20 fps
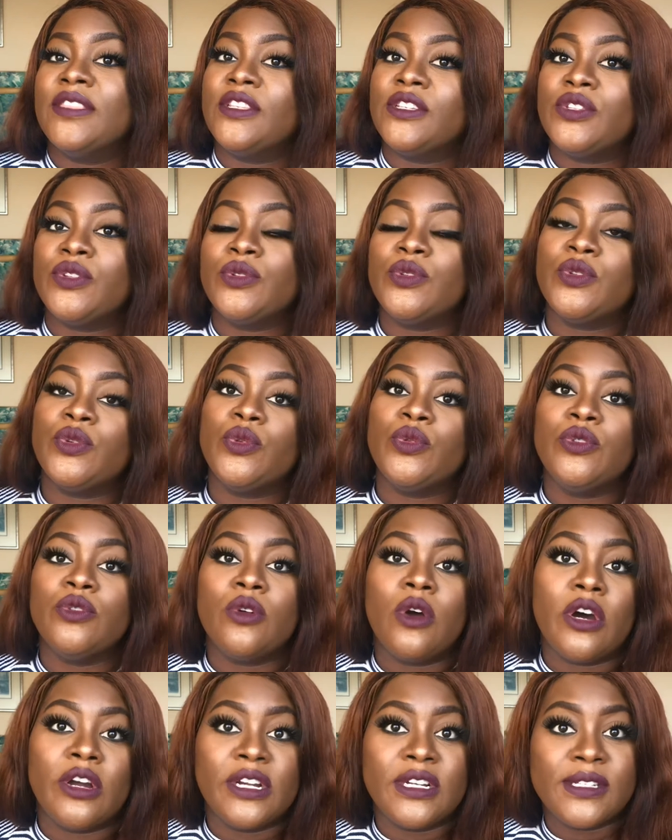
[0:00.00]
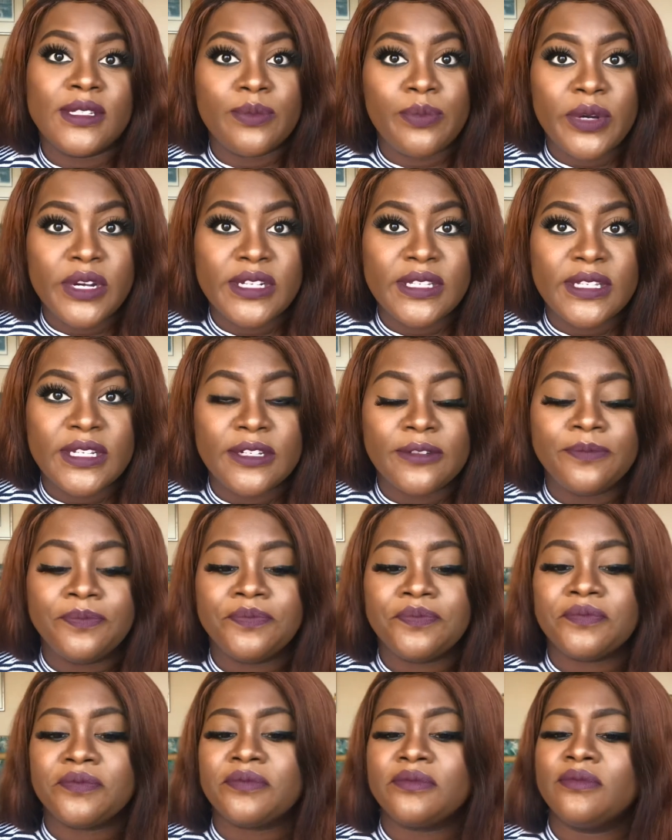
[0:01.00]
that this is who you are as a person,
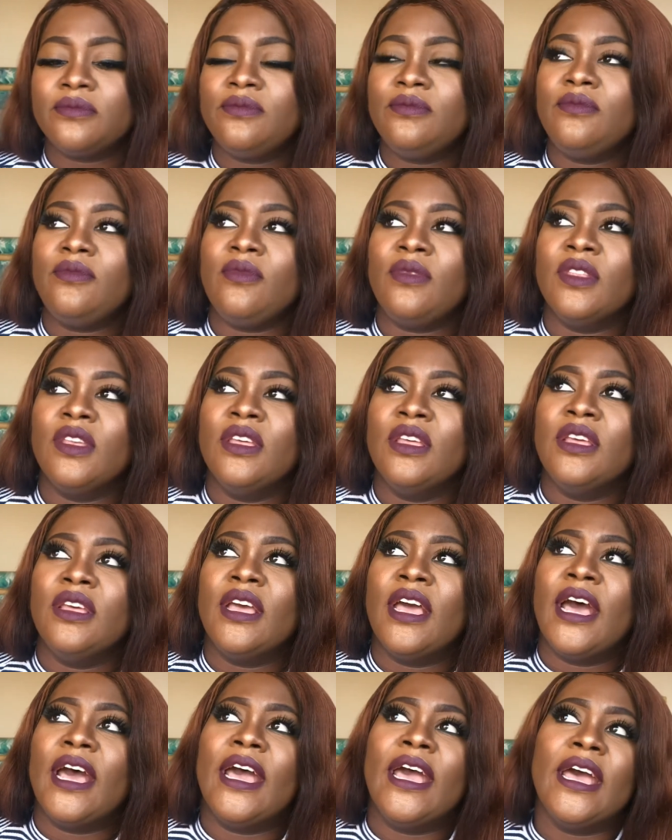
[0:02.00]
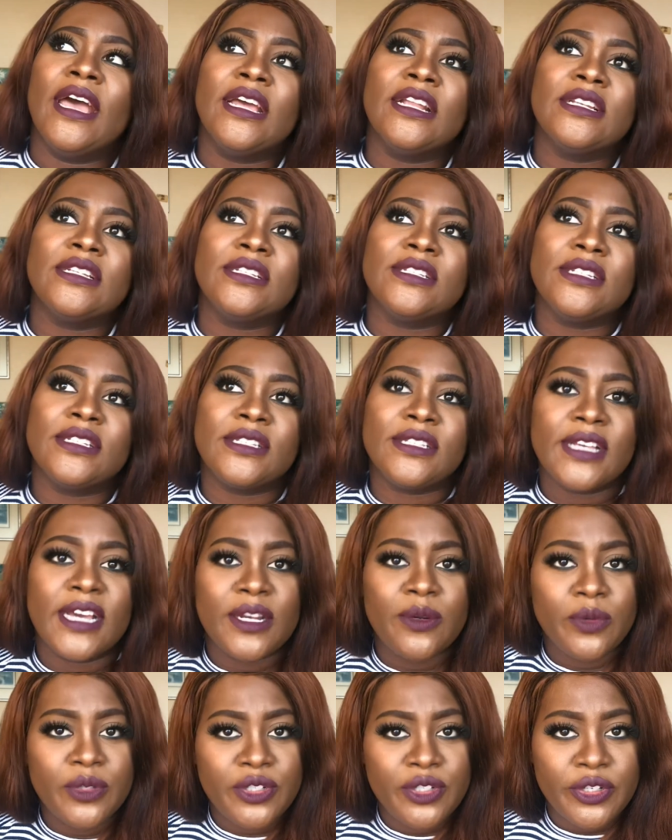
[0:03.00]
and
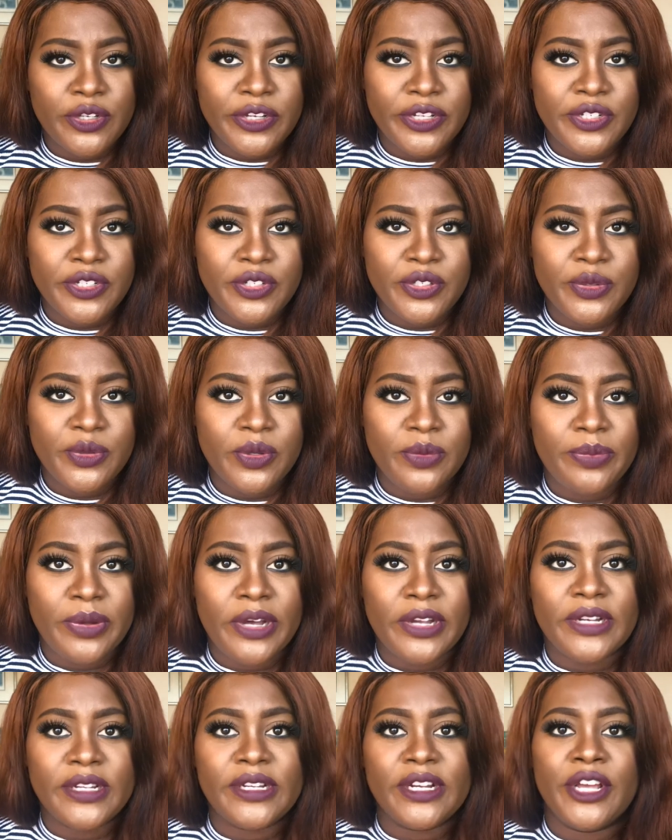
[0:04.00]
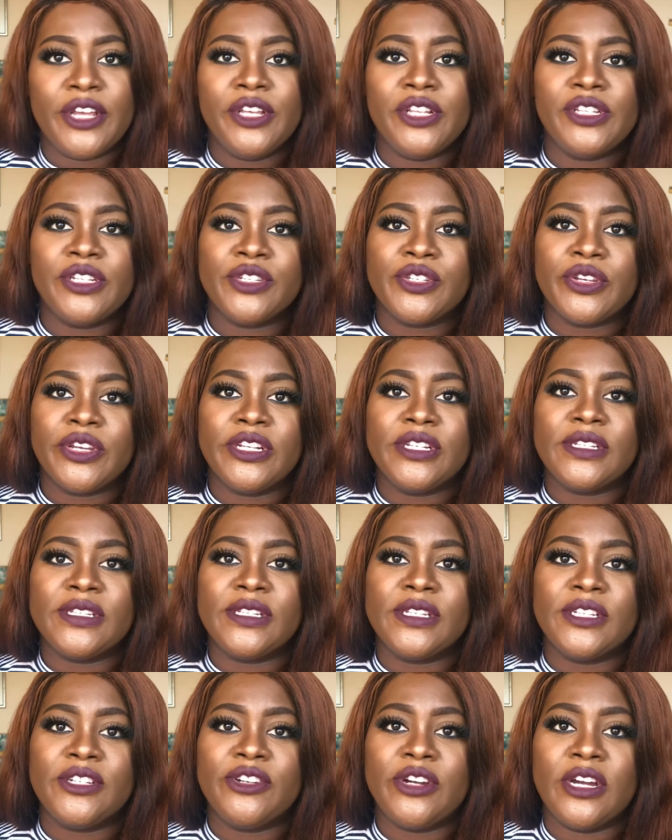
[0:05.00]
decide what you're going to do about it. Are you just going to
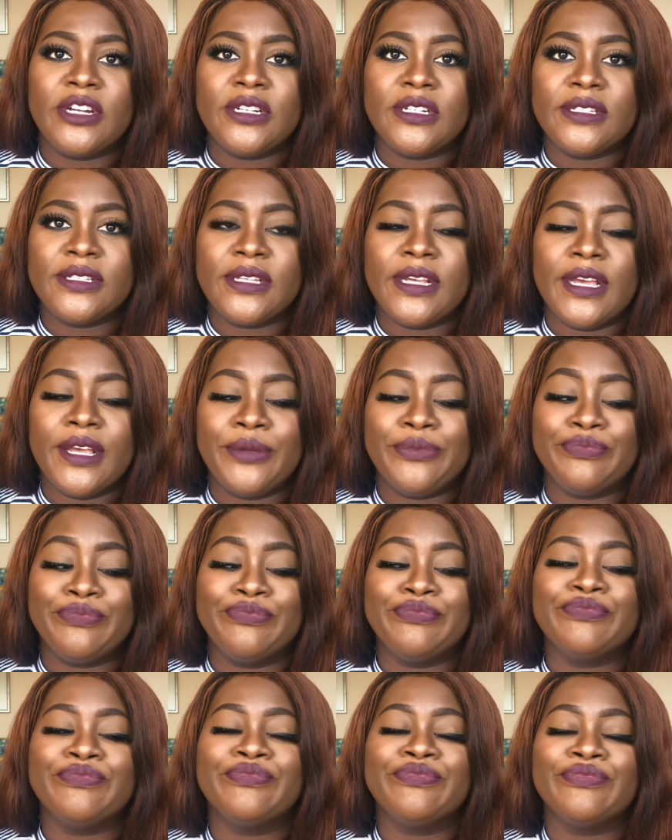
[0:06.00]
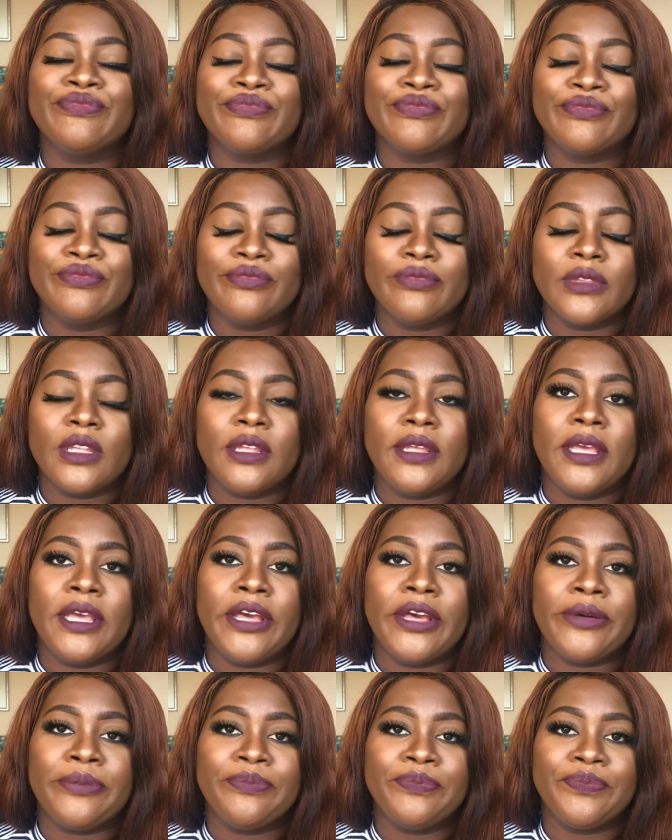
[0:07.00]
sit around and say,
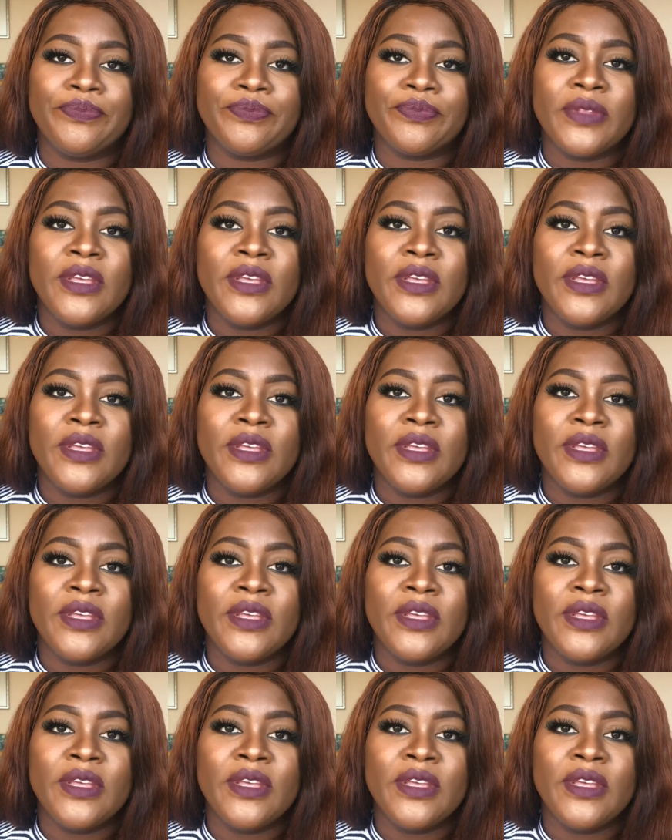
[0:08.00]
yeah?